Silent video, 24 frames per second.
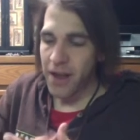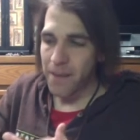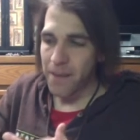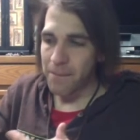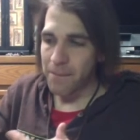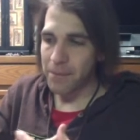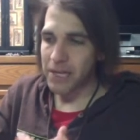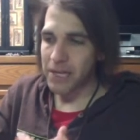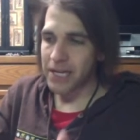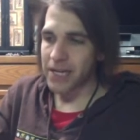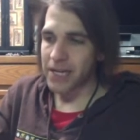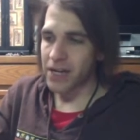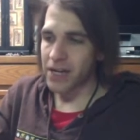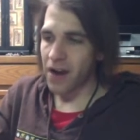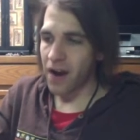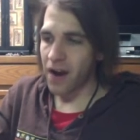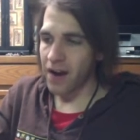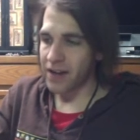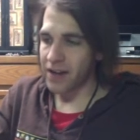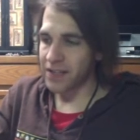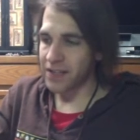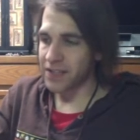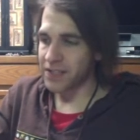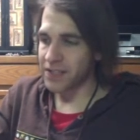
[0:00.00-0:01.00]

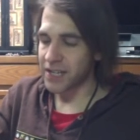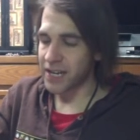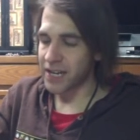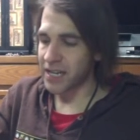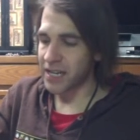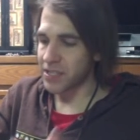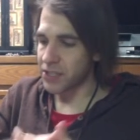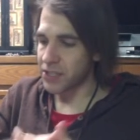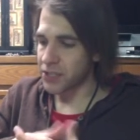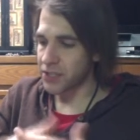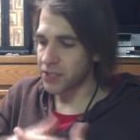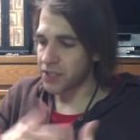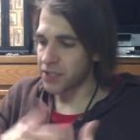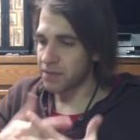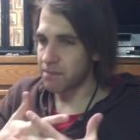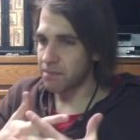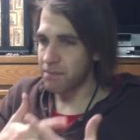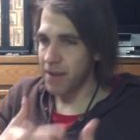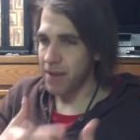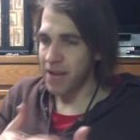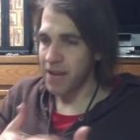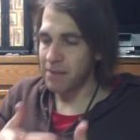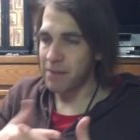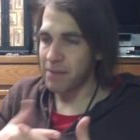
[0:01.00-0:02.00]
because it just
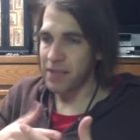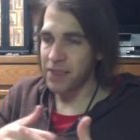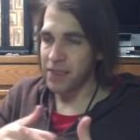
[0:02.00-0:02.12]
made me